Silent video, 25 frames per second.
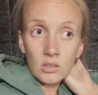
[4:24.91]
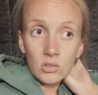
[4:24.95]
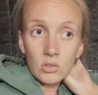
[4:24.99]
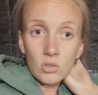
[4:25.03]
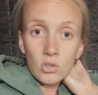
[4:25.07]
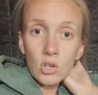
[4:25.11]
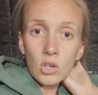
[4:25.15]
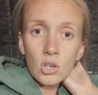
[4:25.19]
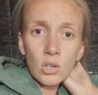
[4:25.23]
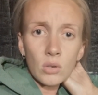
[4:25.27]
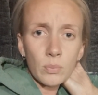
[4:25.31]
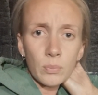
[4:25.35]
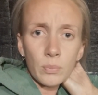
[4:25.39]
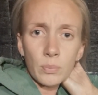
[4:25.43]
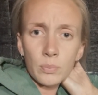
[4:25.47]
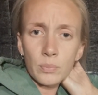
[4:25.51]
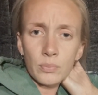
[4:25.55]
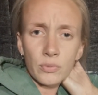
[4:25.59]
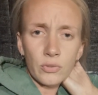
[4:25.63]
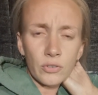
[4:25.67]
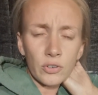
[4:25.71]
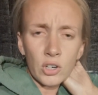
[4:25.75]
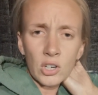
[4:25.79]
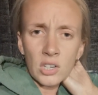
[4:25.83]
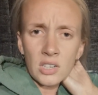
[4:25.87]
don't
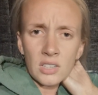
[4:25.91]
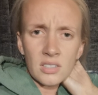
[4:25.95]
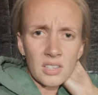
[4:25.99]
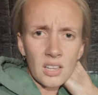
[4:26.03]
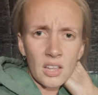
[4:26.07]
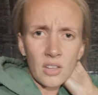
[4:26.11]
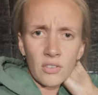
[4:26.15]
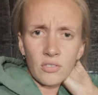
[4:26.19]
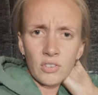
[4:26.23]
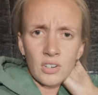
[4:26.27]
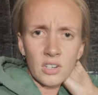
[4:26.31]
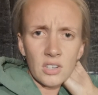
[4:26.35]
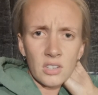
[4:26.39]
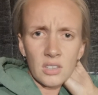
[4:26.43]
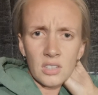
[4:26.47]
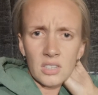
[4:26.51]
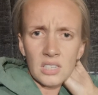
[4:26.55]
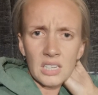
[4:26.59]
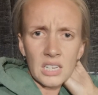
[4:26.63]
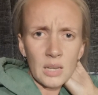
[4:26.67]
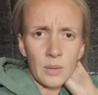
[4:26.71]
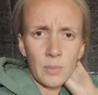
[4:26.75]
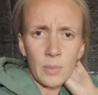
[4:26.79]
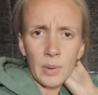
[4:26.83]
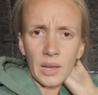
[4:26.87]
throw yourself in at the
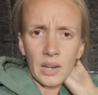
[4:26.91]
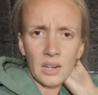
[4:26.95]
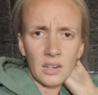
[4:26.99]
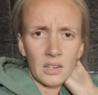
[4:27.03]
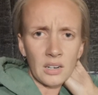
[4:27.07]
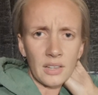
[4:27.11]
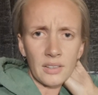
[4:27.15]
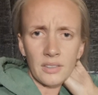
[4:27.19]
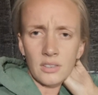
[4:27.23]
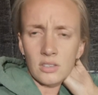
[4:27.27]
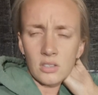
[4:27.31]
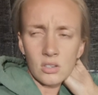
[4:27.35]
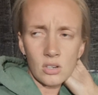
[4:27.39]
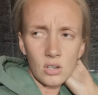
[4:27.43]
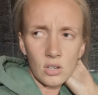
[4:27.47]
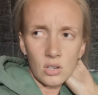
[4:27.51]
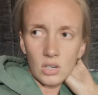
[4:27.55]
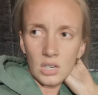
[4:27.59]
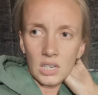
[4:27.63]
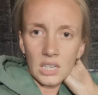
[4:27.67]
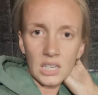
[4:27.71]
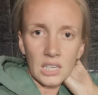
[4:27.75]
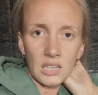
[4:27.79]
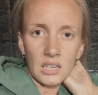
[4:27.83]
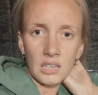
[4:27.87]
deep end, like there's no
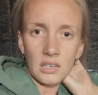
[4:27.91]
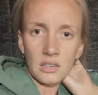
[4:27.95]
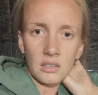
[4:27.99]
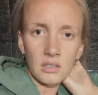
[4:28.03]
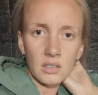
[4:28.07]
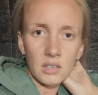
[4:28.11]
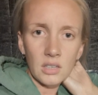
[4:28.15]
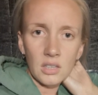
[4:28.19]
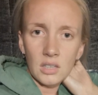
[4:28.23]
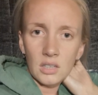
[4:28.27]
need.